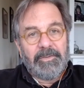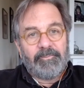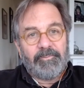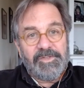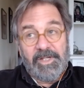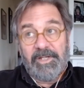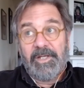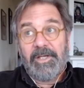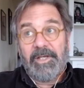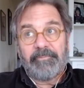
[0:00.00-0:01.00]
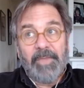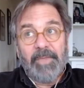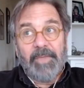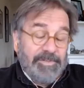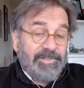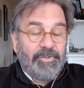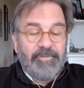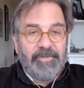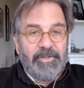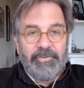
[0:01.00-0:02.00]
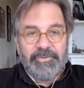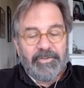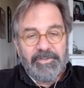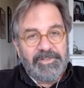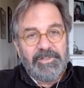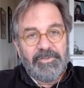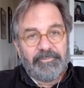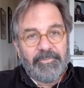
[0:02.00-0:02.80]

signed up because it's all voluntary still,